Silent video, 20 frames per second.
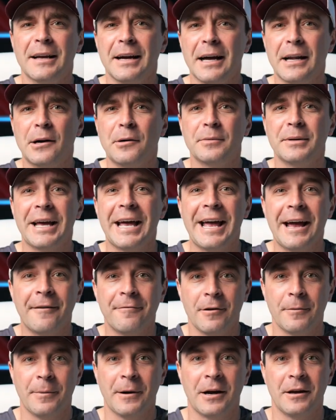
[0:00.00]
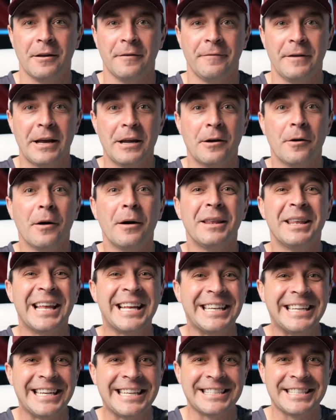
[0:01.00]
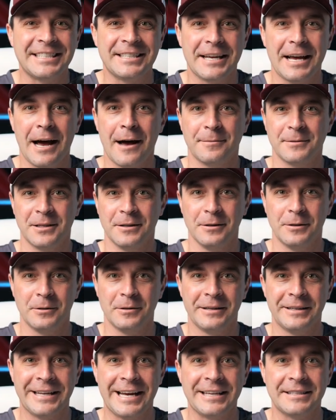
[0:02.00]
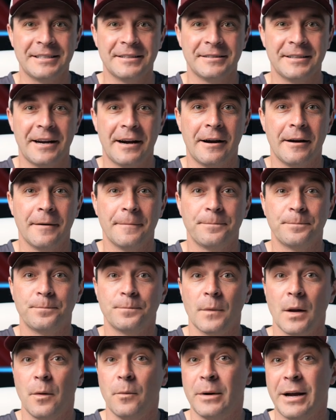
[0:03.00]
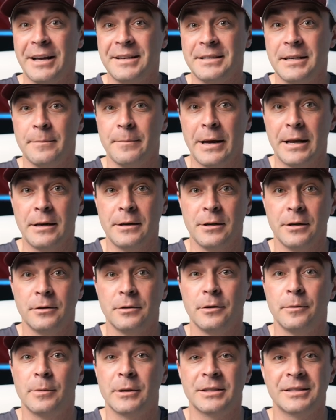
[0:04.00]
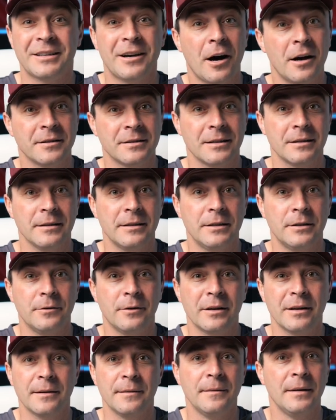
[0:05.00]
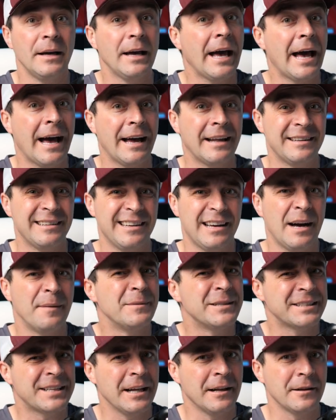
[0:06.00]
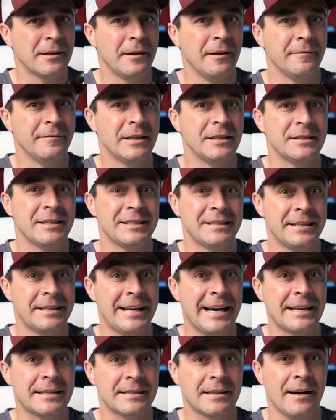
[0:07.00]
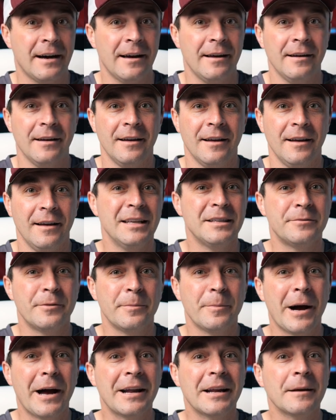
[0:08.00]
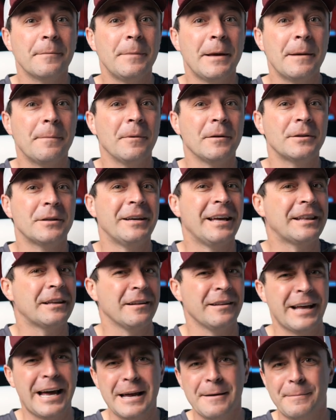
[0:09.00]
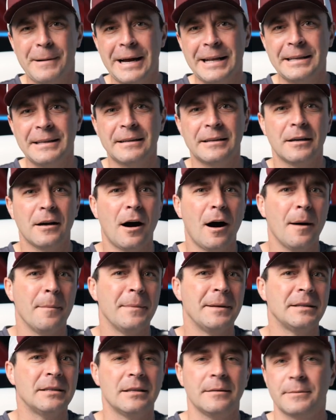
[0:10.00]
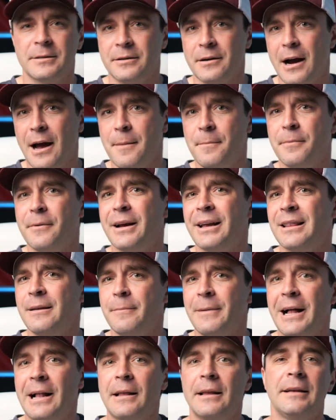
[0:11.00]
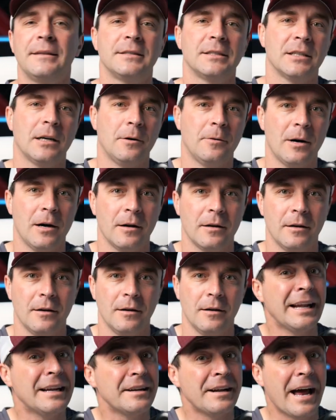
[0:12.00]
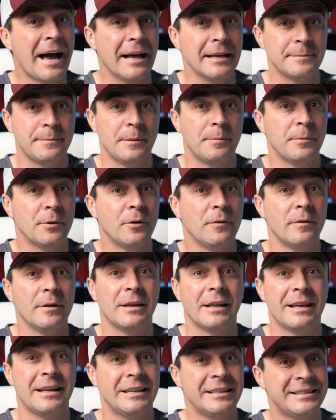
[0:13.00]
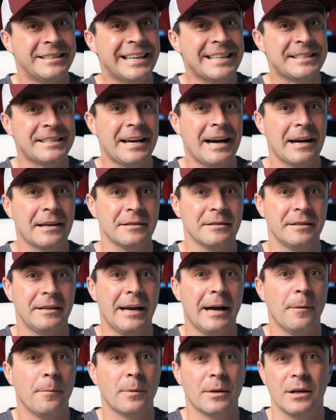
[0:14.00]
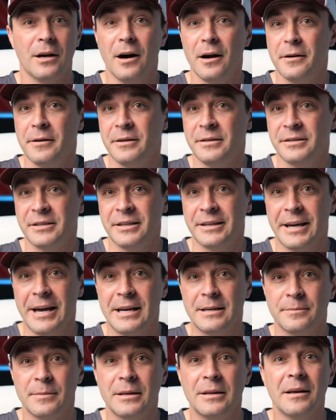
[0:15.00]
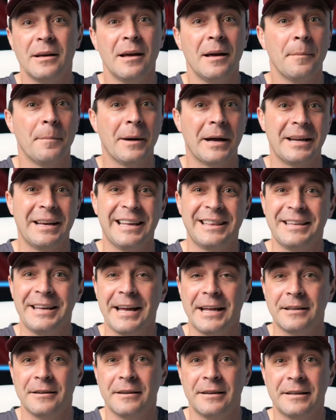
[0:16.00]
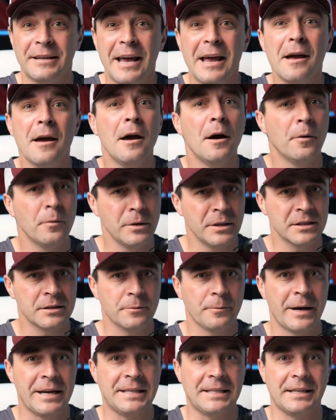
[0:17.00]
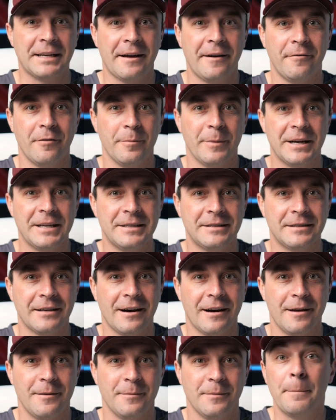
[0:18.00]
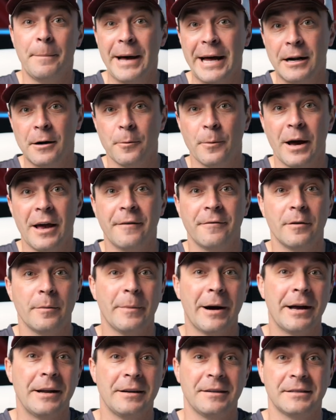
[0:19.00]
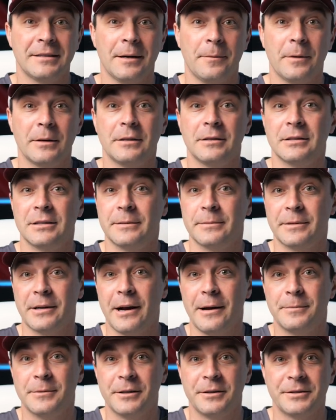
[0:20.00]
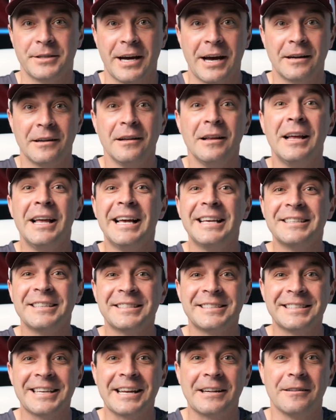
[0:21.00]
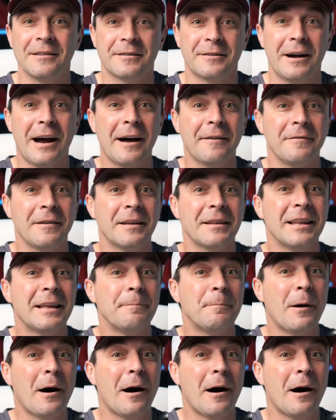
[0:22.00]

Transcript: and cut out every part of the video that isn't absolutely necessary. What I see many YouTubers constantly doing, and I'm as guilty of this as the next guy, is reminding people to hit the like button, comment, subscribe, ring the bell, and so on. And it has been proven that it does actually help with audience engagement, but at the end of the day, we're just wasting everybody's time. A better way of reminding someone to subscribe to your channel is a subtle graphic that